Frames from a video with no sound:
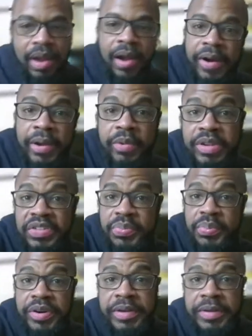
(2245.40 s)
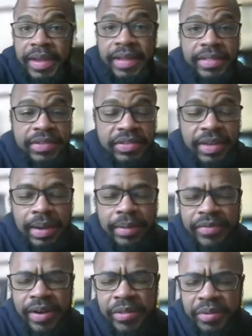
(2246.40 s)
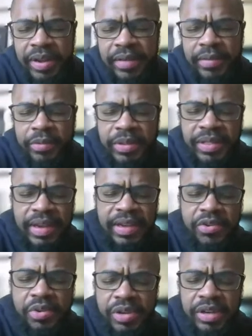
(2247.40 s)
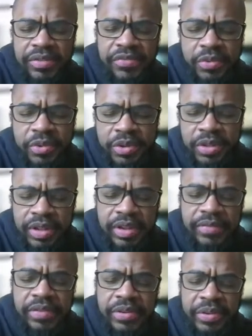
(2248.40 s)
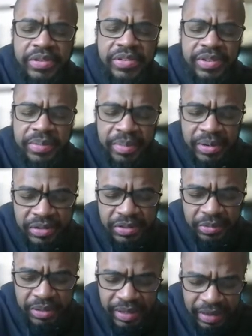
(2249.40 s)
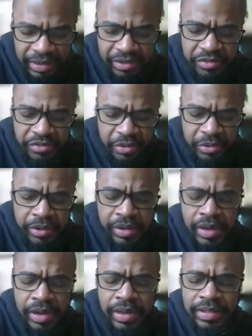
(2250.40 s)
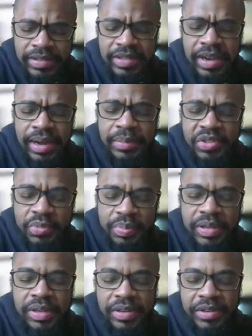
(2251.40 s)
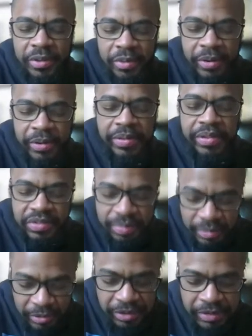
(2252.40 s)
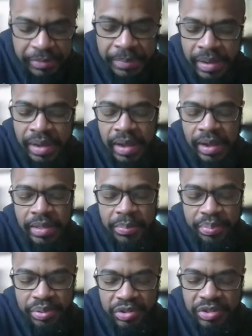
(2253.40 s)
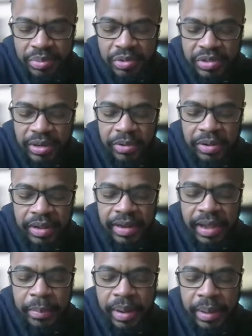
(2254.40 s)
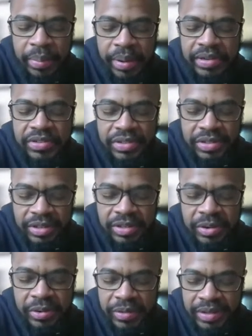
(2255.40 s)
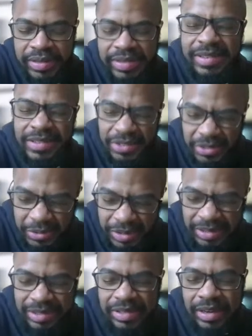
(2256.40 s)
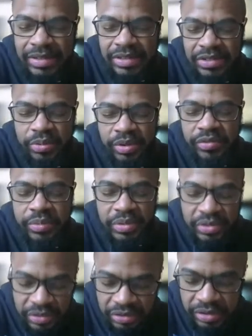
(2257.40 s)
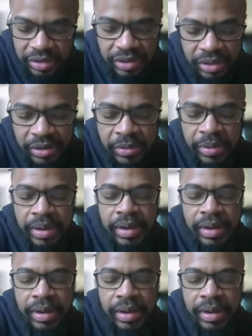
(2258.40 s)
All right, well, let's pray at this time. Father in heaven, we thank you again for your love, your grace, and your mercy. We thank you for the time spent in your word this morning, uh, the principles that were laid out by Pastor Goodlow, and the additional insights as well from Sister Goodlow.